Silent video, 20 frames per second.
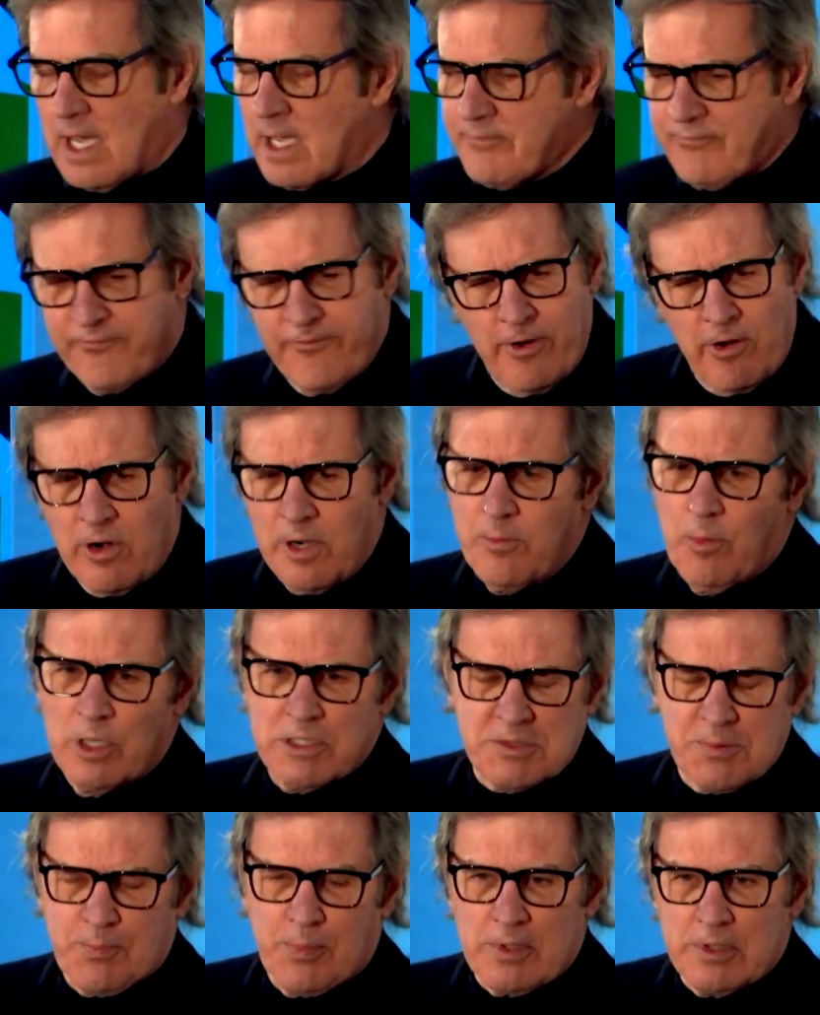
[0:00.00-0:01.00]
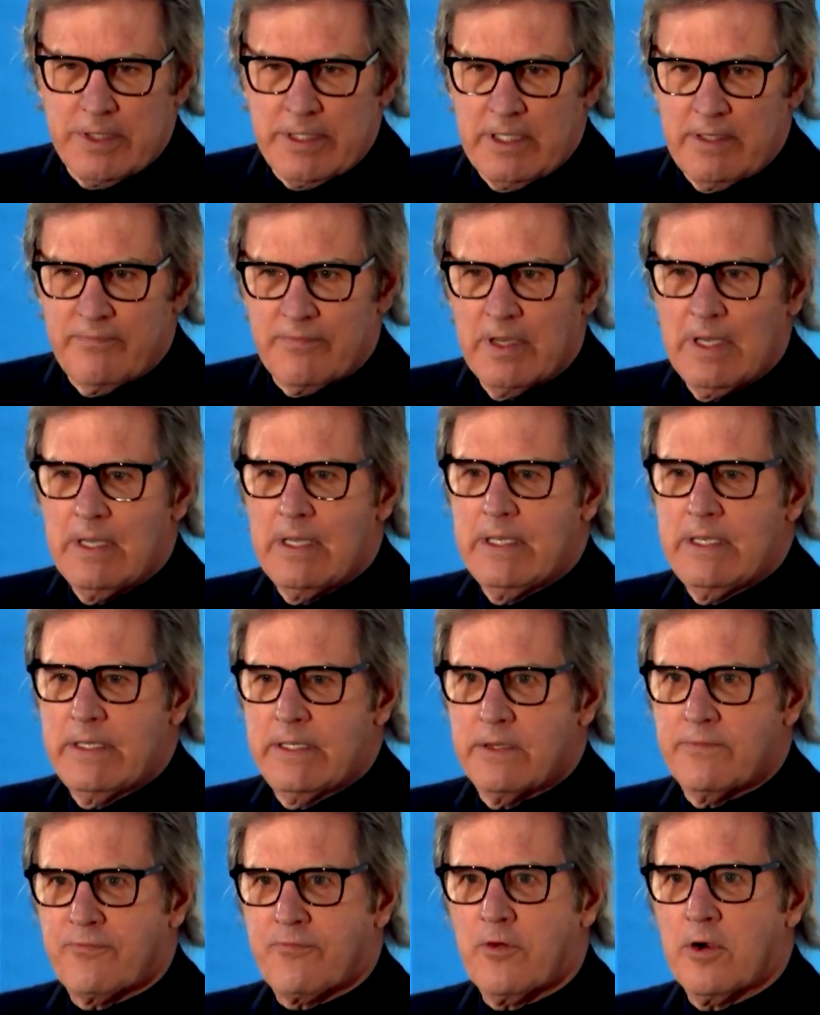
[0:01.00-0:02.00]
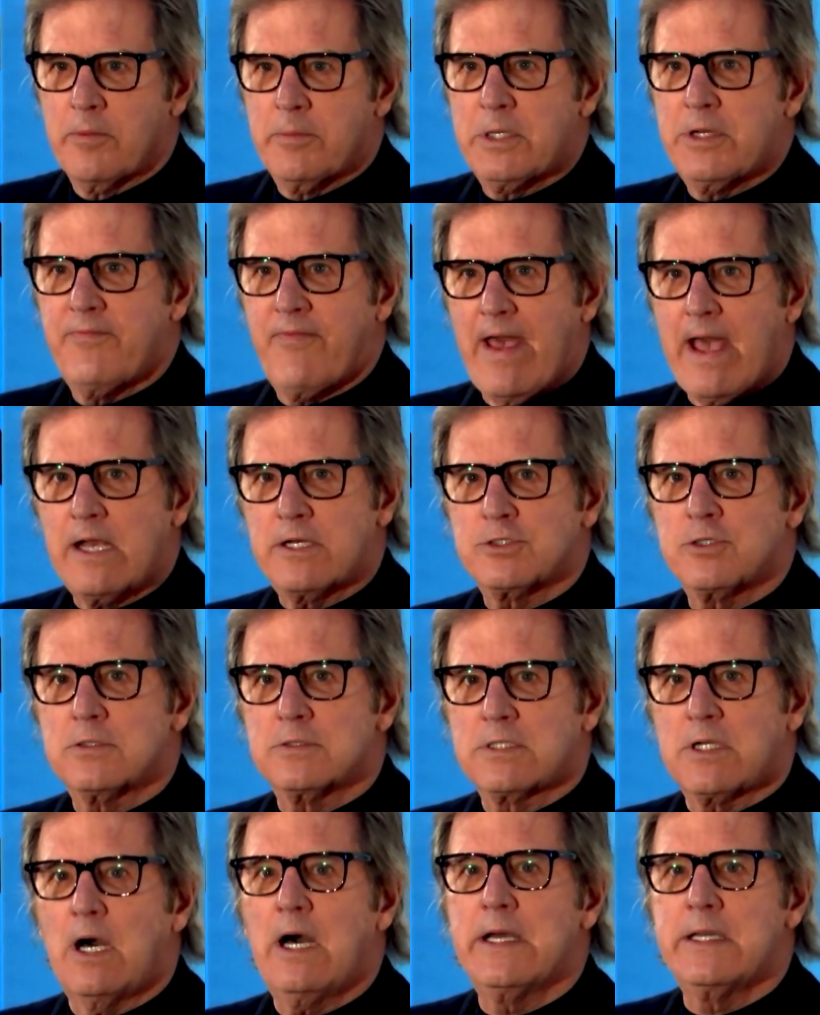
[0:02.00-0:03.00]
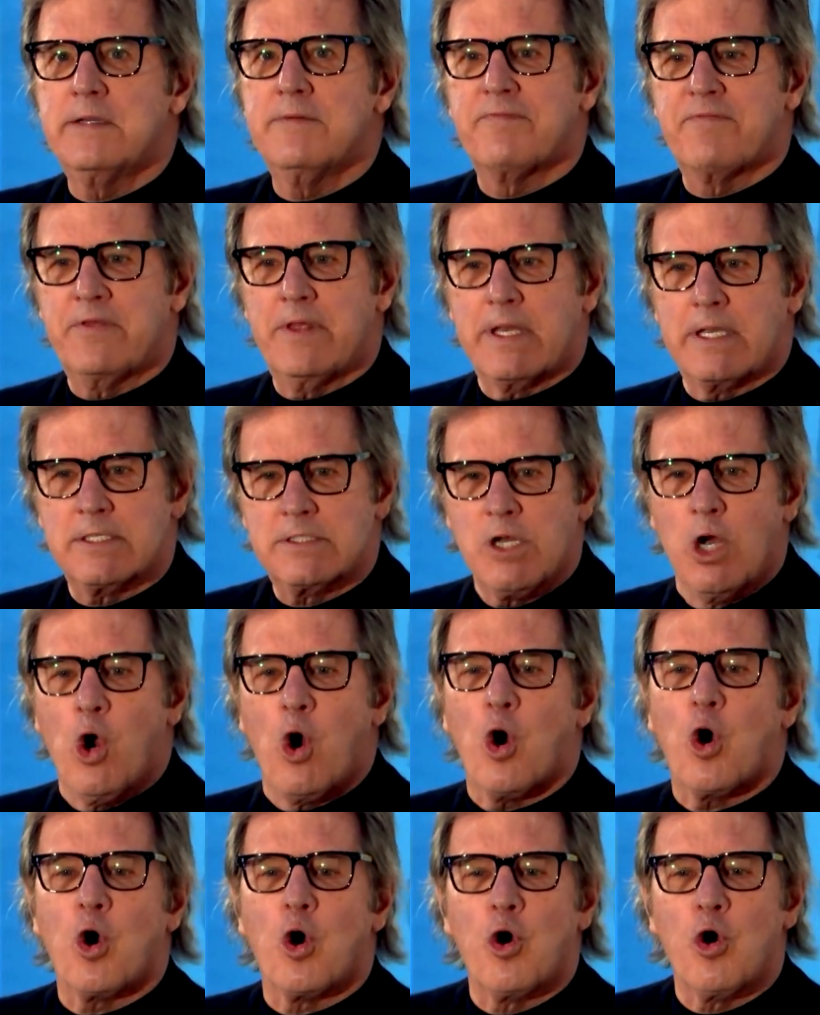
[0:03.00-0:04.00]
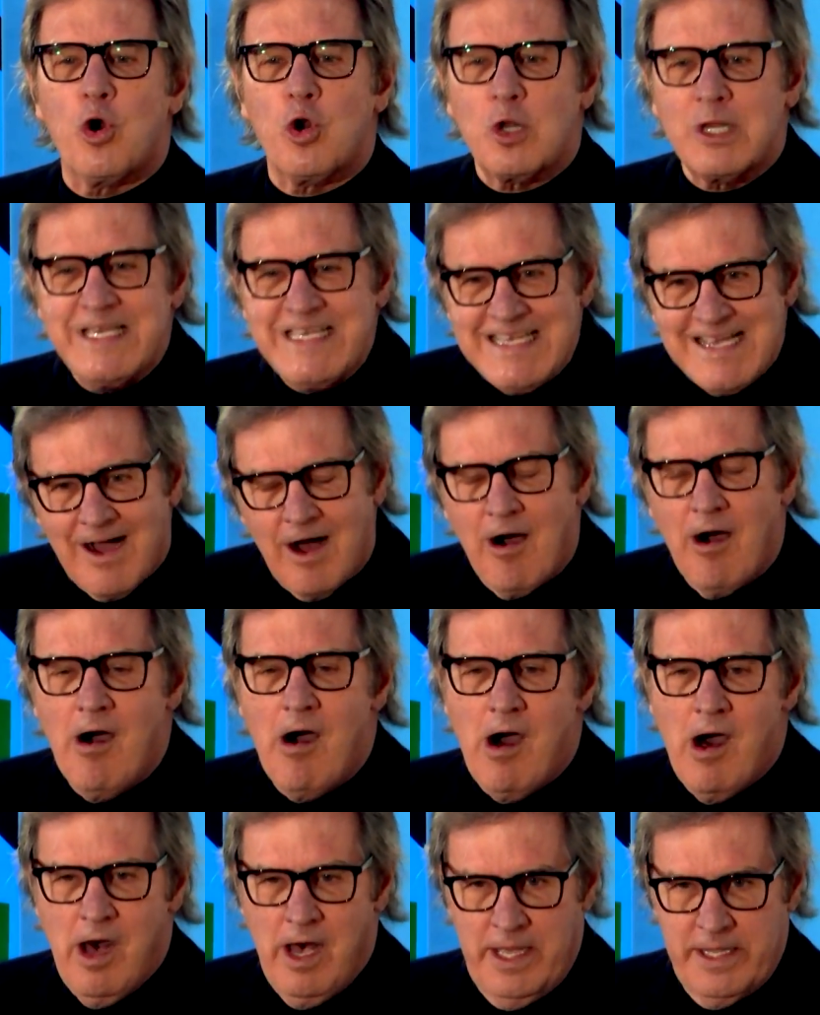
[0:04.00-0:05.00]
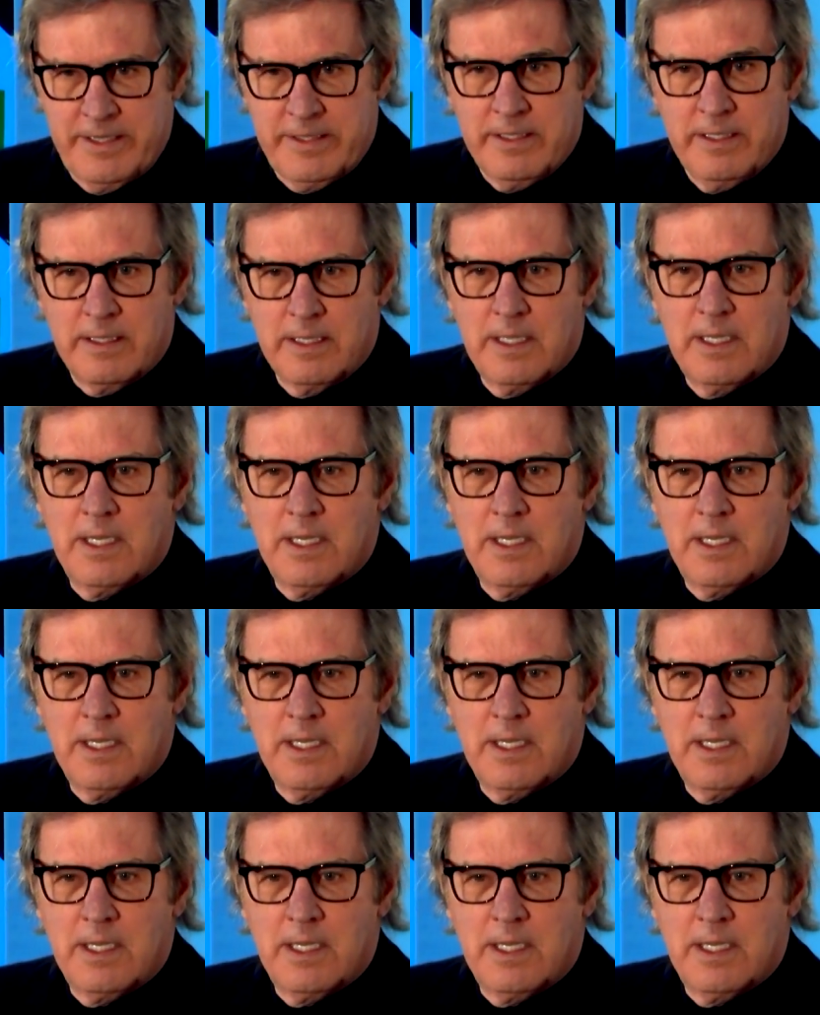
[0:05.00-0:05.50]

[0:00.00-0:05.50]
I very much believe in affirmative action kind of things early on,